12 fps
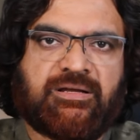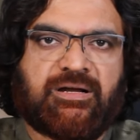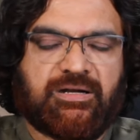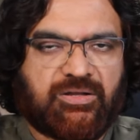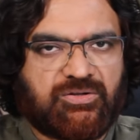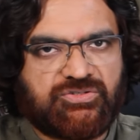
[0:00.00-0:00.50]

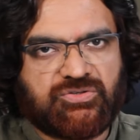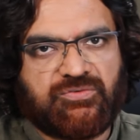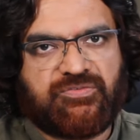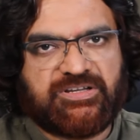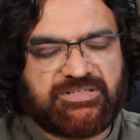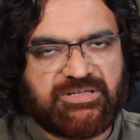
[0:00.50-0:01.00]
and
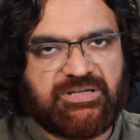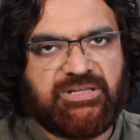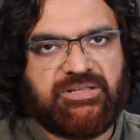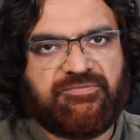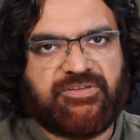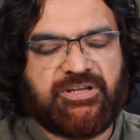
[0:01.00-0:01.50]
also
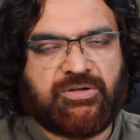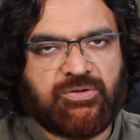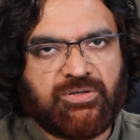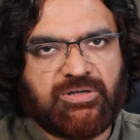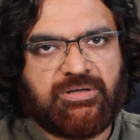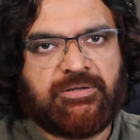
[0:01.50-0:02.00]
functionally very
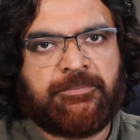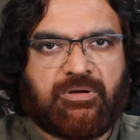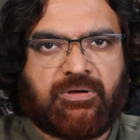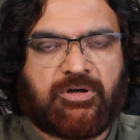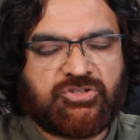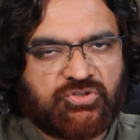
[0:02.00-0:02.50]
good.
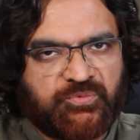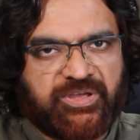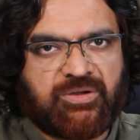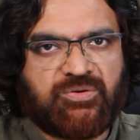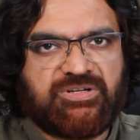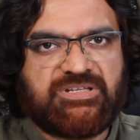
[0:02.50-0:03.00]
Also, we
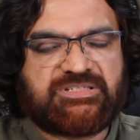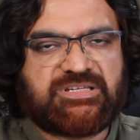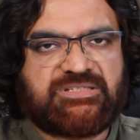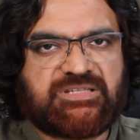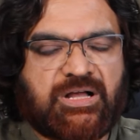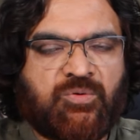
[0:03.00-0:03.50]
are going to
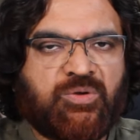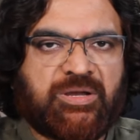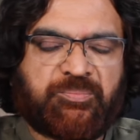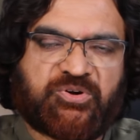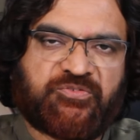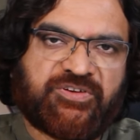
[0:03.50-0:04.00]
discuss how
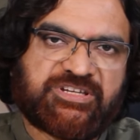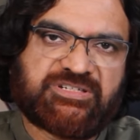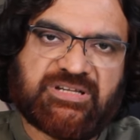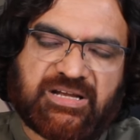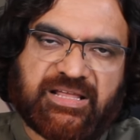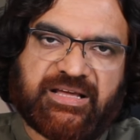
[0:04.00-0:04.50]
a
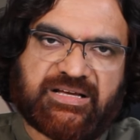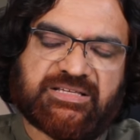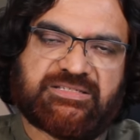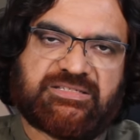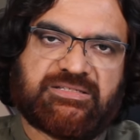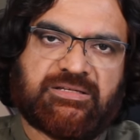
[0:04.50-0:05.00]
professional like
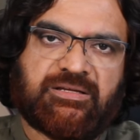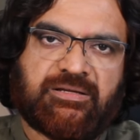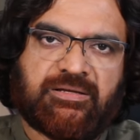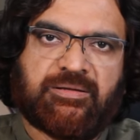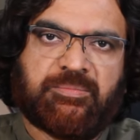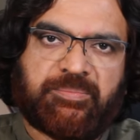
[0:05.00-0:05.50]
us
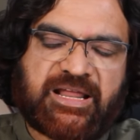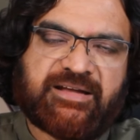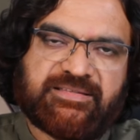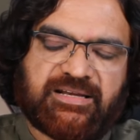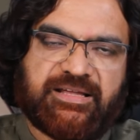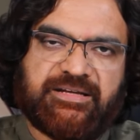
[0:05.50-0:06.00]

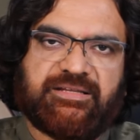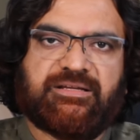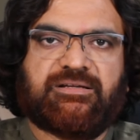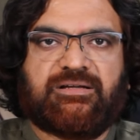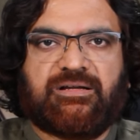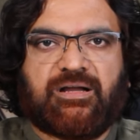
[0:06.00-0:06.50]
plan the
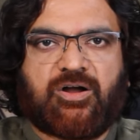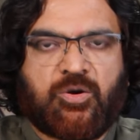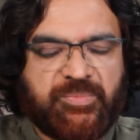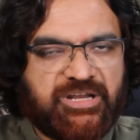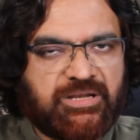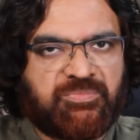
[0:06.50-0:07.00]
lighting,
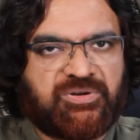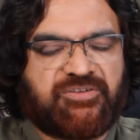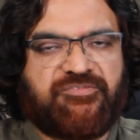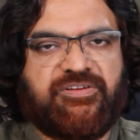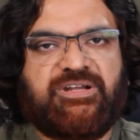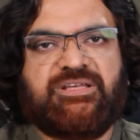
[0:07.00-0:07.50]
how many number
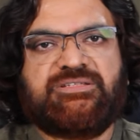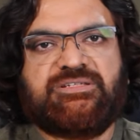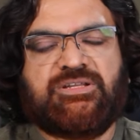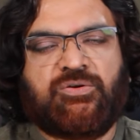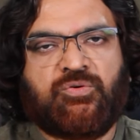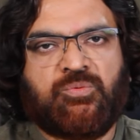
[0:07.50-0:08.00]
of fittings
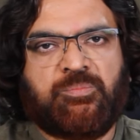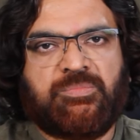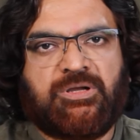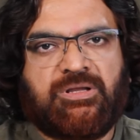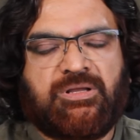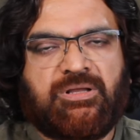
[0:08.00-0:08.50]
in a room,
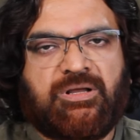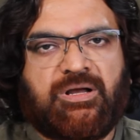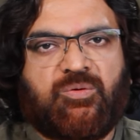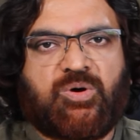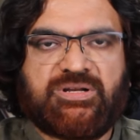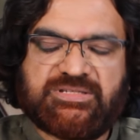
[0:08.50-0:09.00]

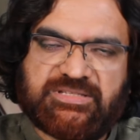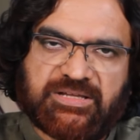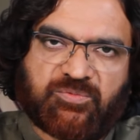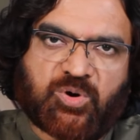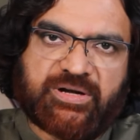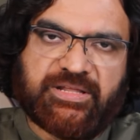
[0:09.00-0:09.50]
what is
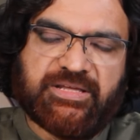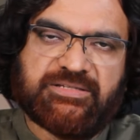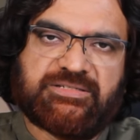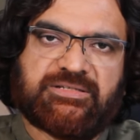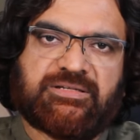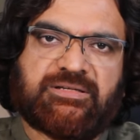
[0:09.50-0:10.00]
their
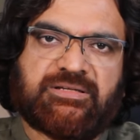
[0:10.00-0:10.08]
wattage,